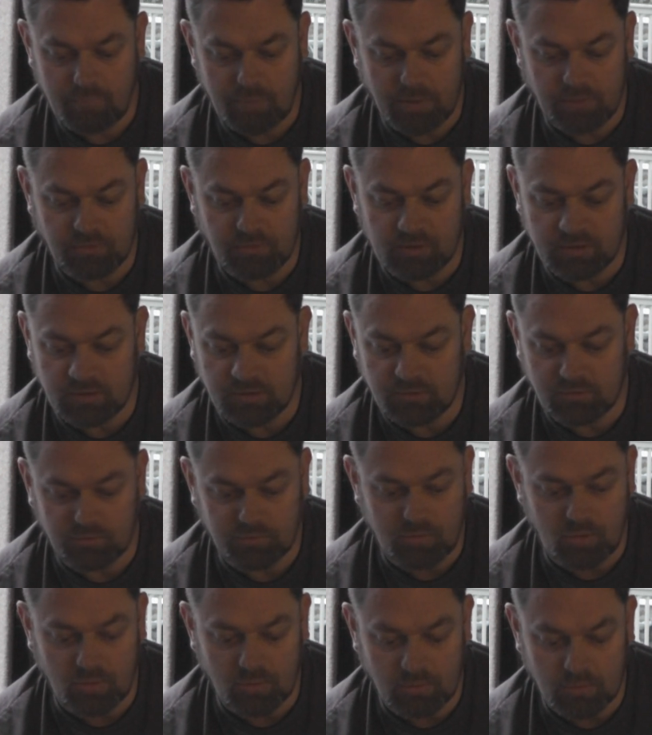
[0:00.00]
Basically you
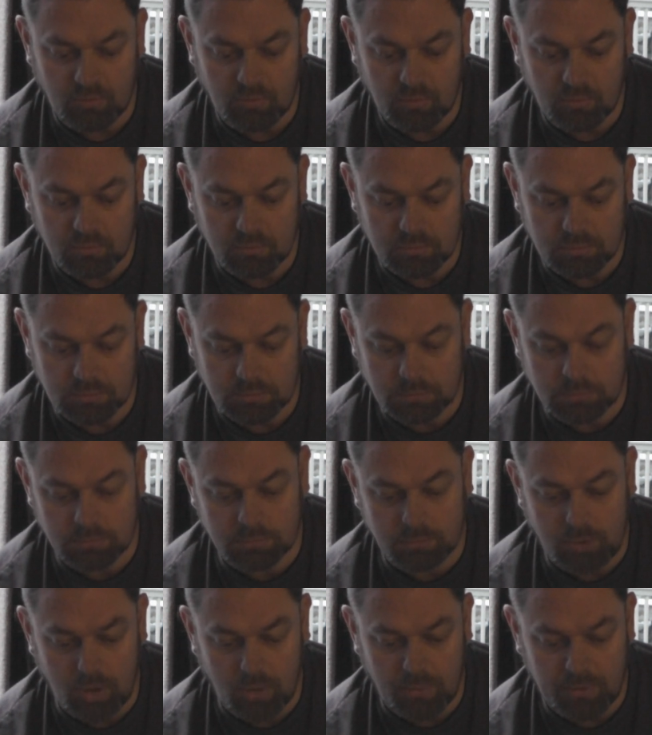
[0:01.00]
just got your
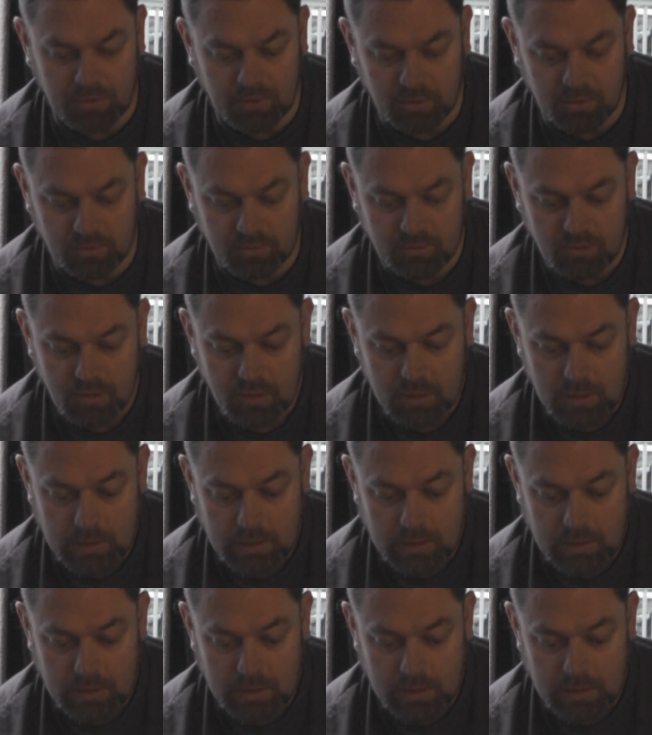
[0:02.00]
common earth,